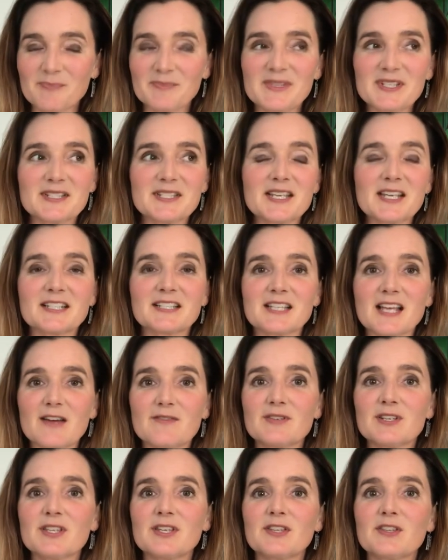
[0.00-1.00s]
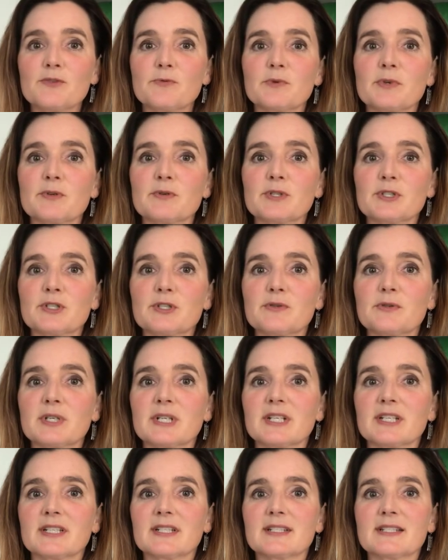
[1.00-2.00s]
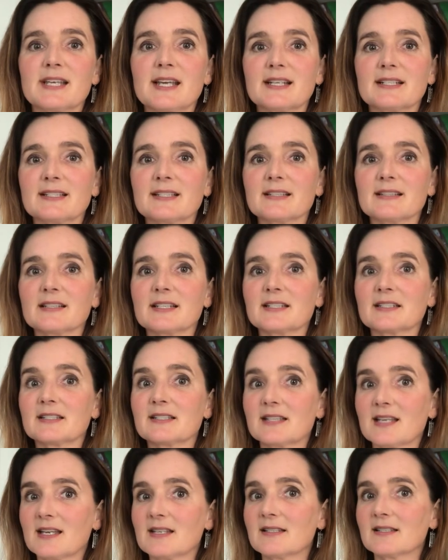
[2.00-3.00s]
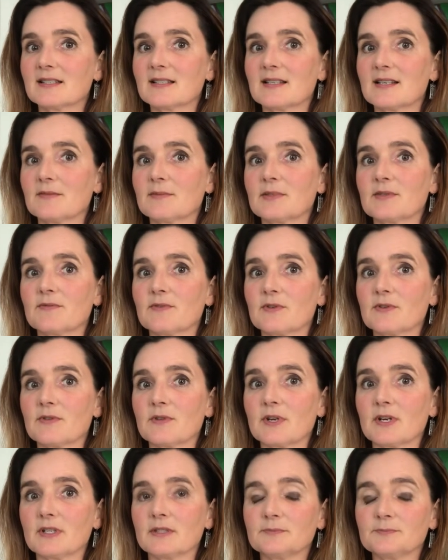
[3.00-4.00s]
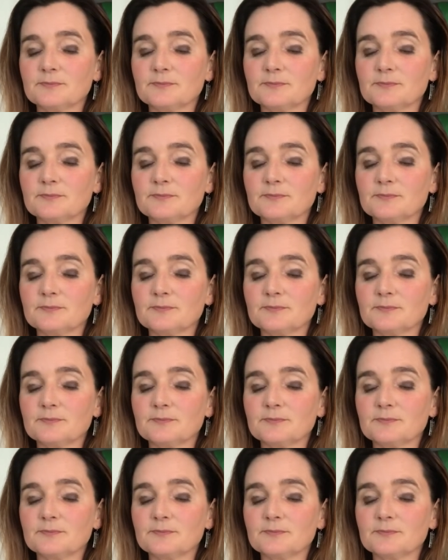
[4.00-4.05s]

it takes everything that we were doing and it takes it like ten steps further.